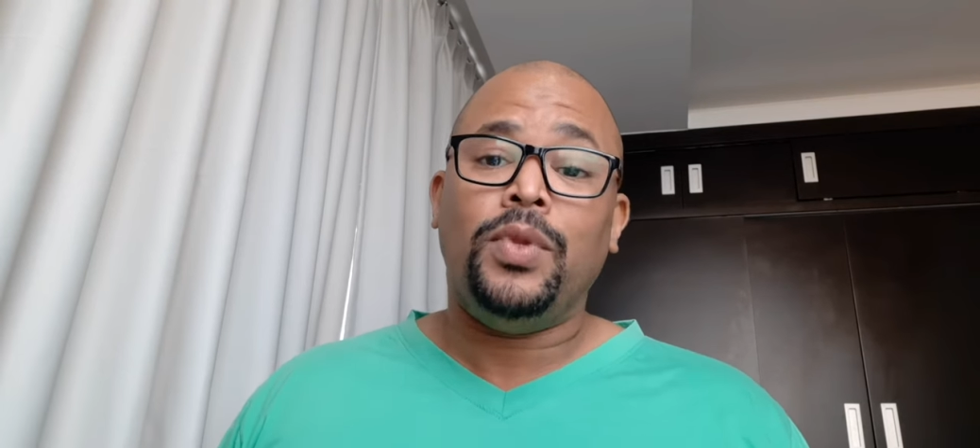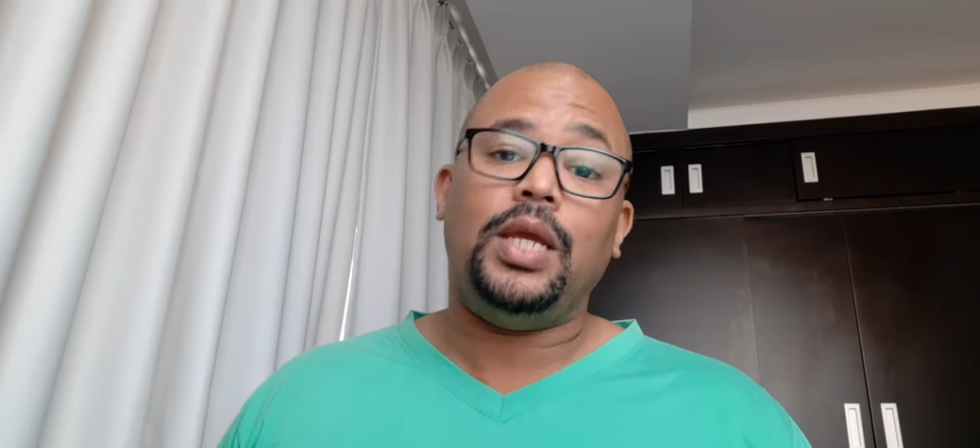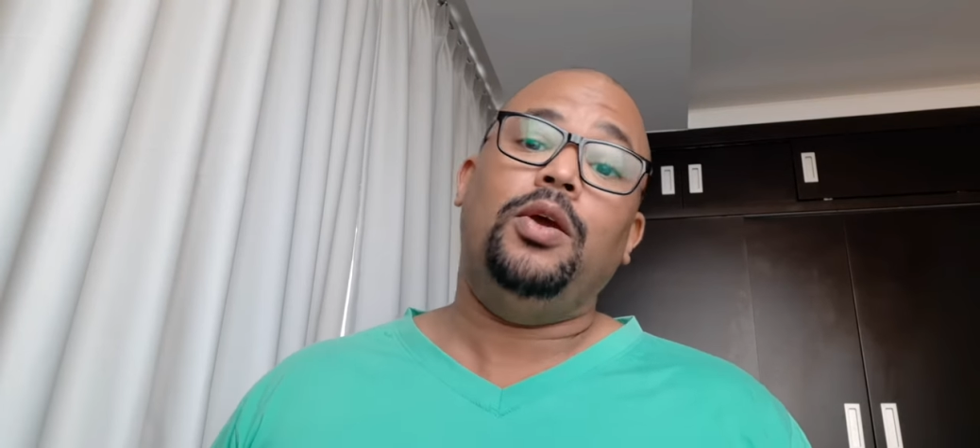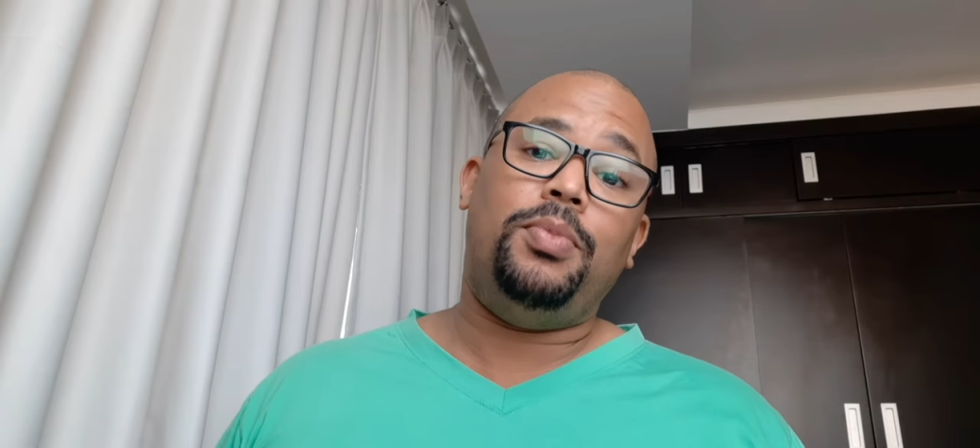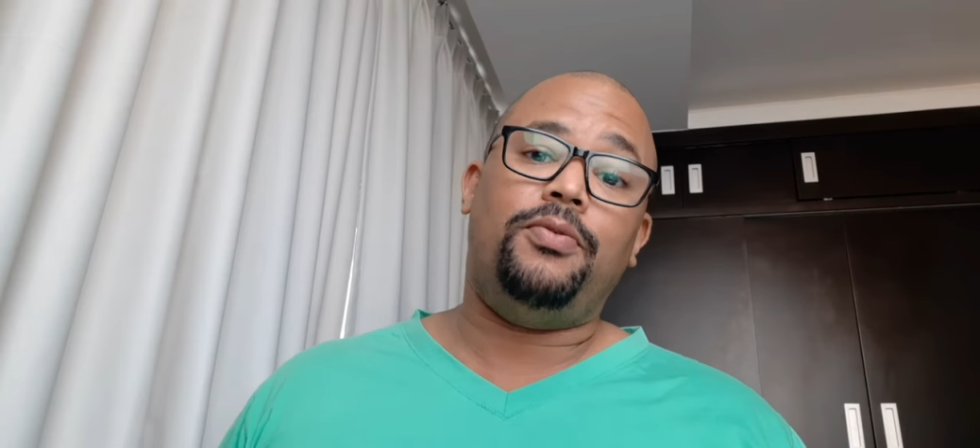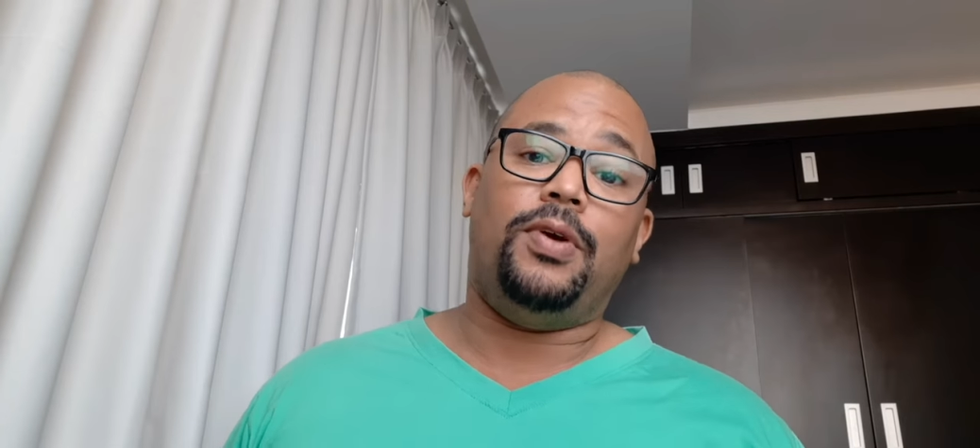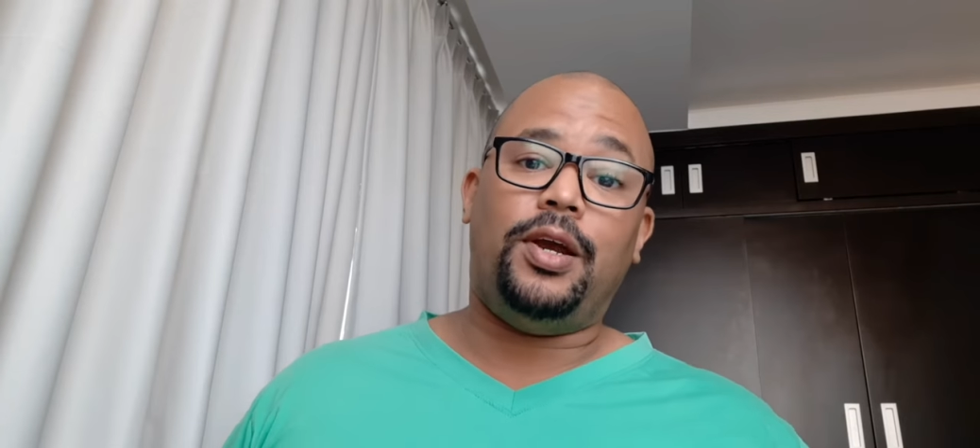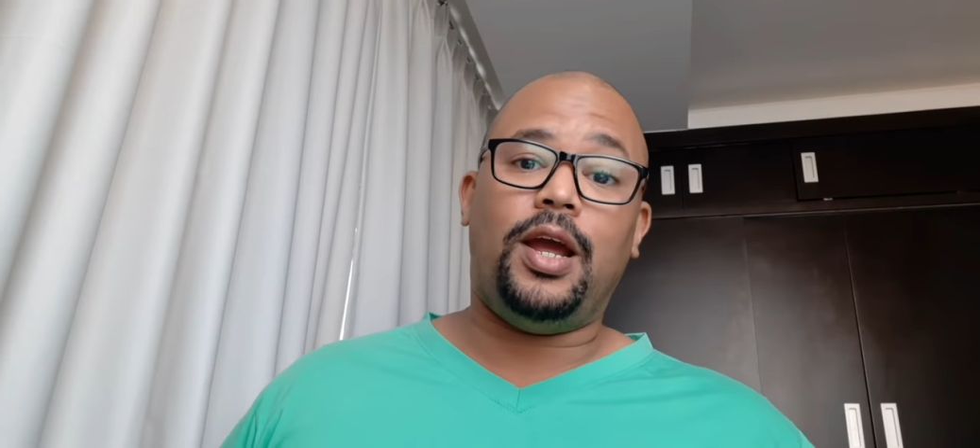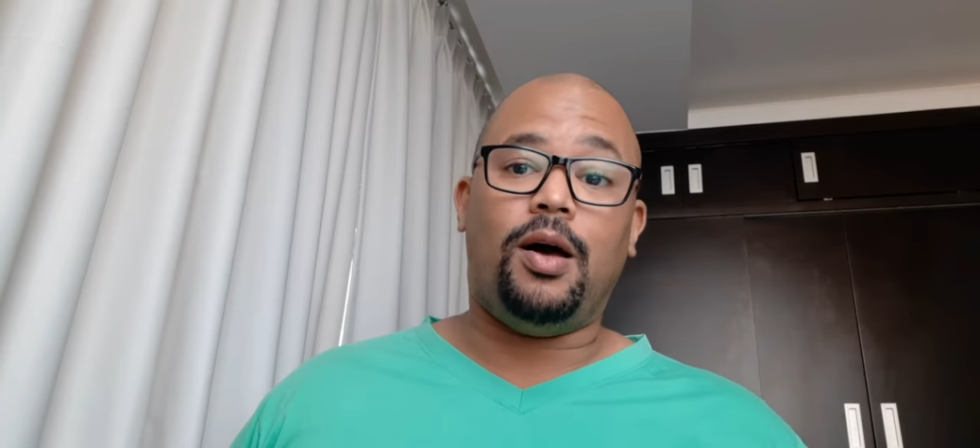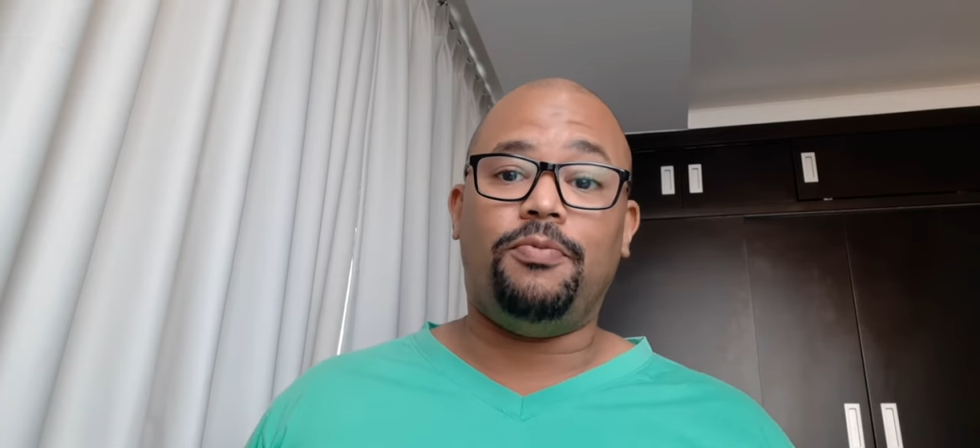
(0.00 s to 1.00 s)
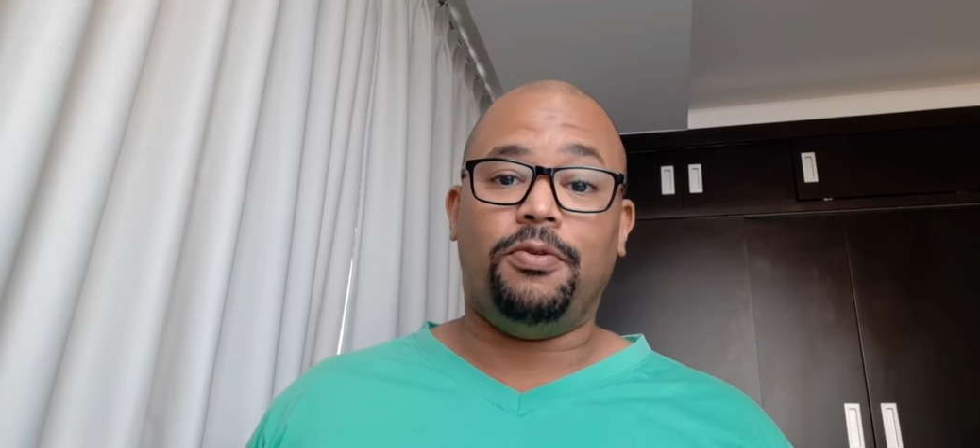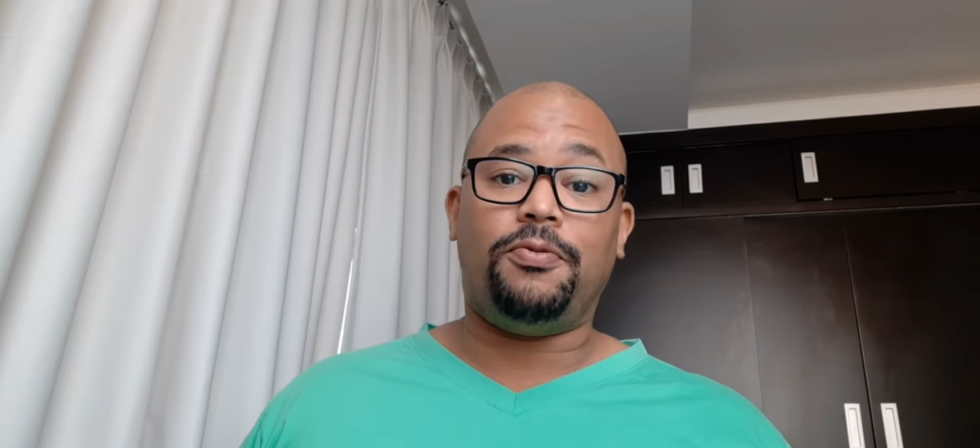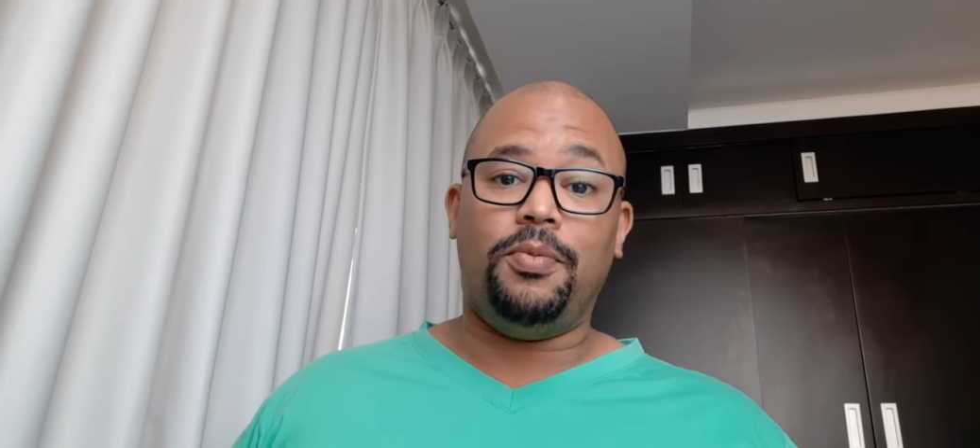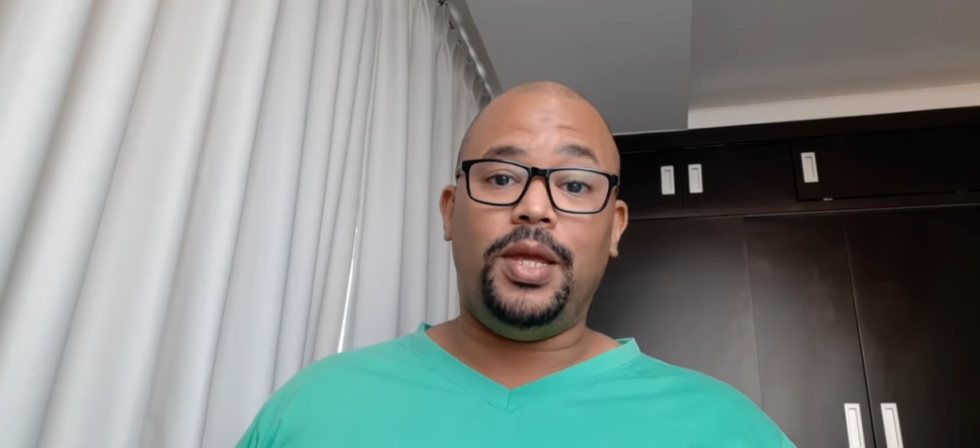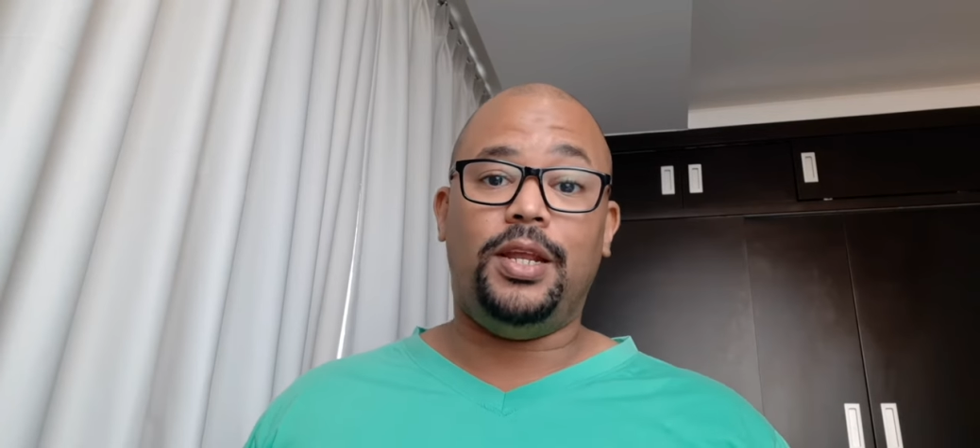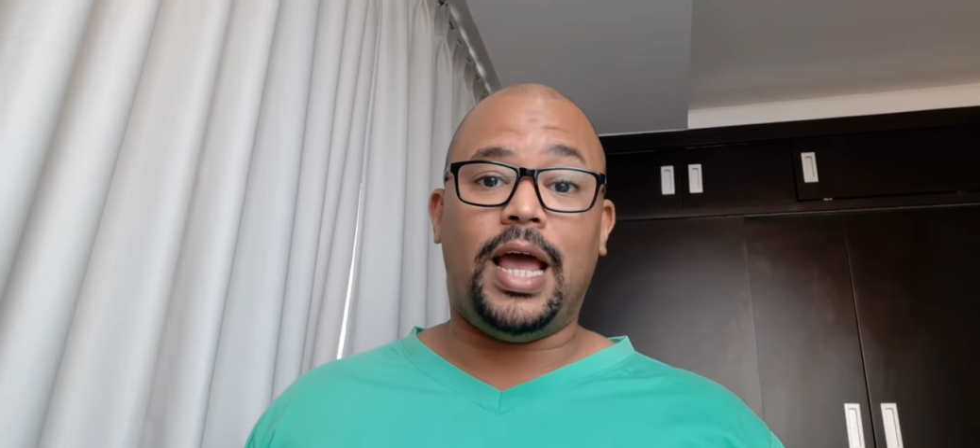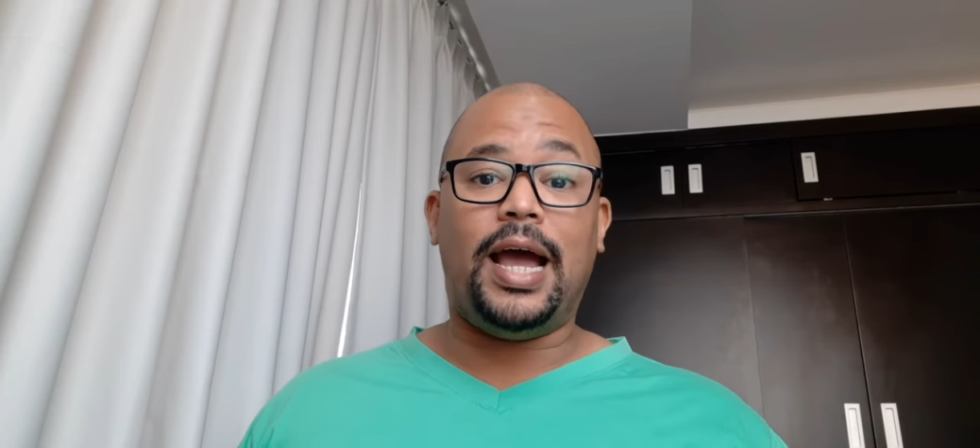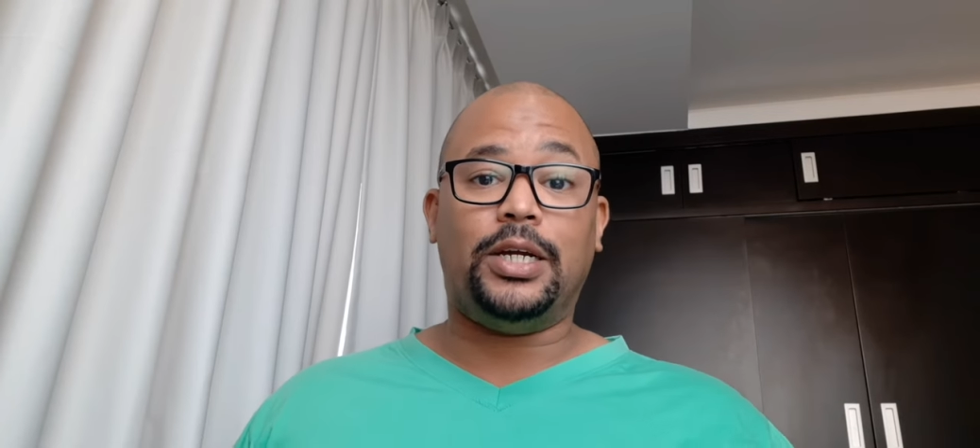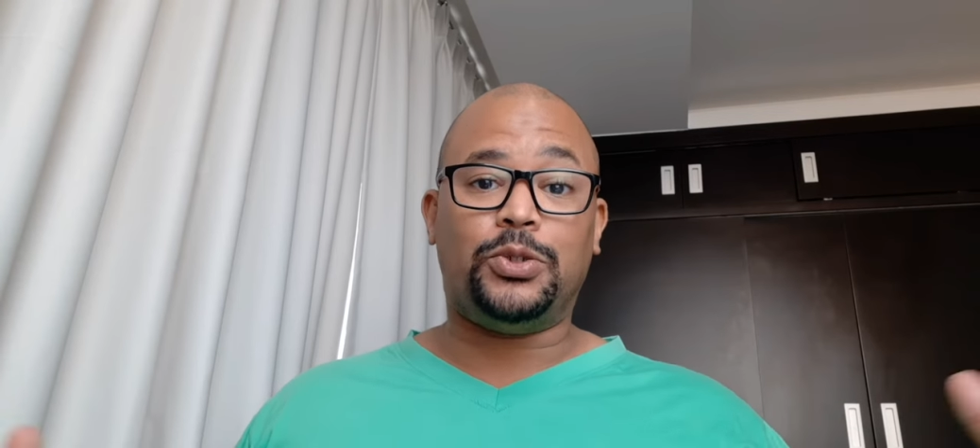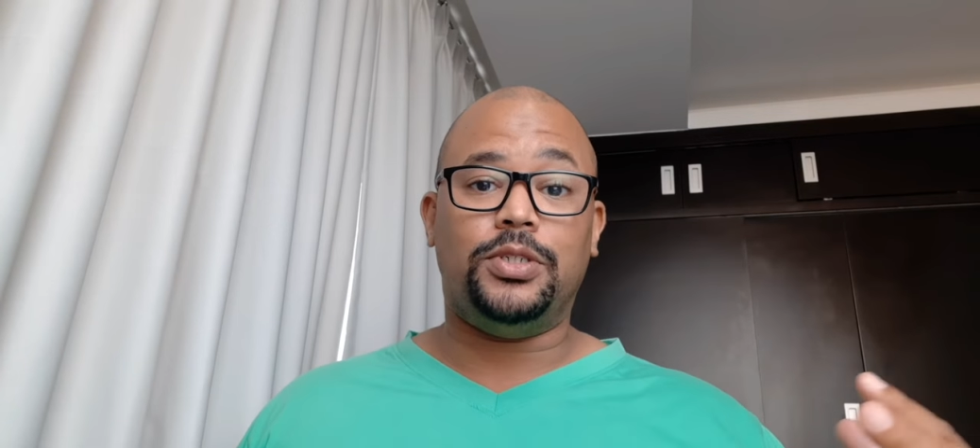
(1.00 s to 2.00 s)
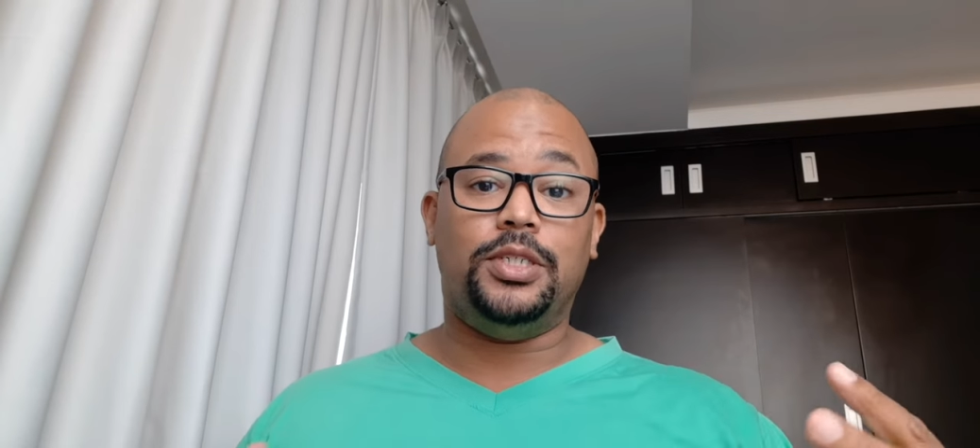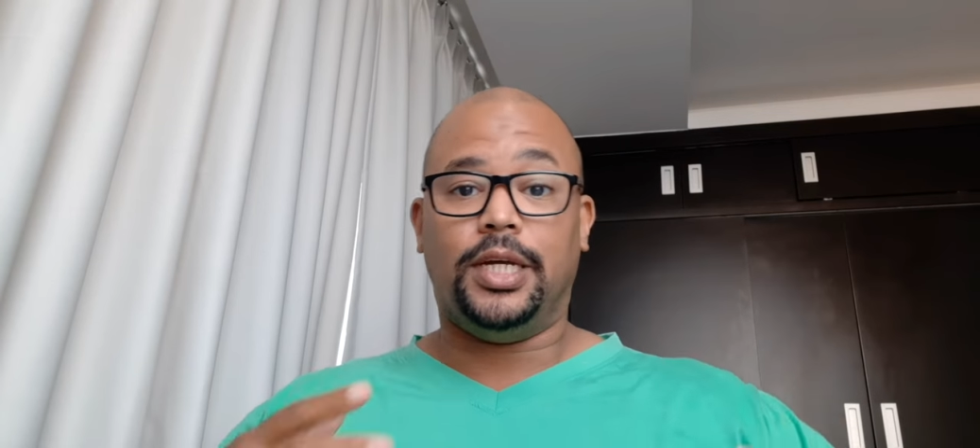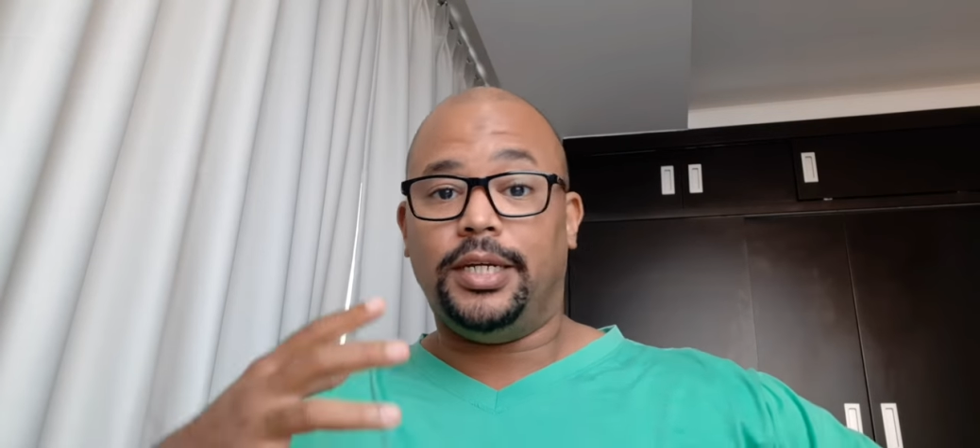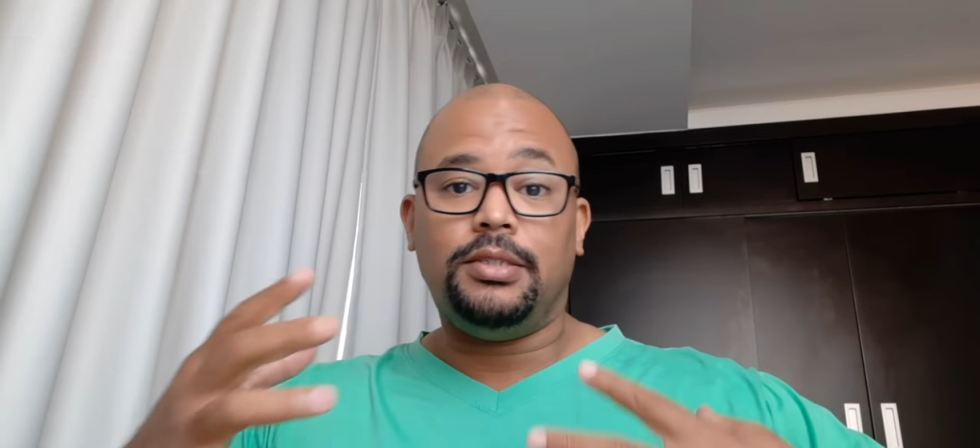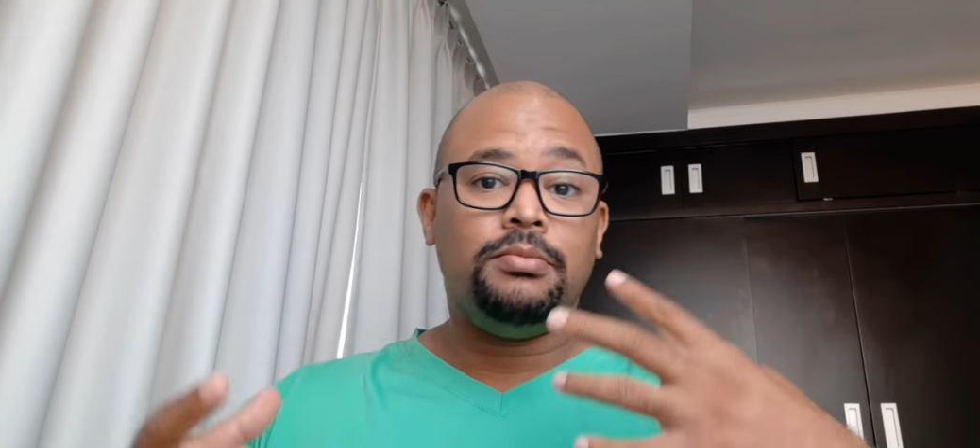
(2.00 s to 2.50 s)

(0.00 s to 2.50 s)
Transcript: It'd be very helpful for me to actually like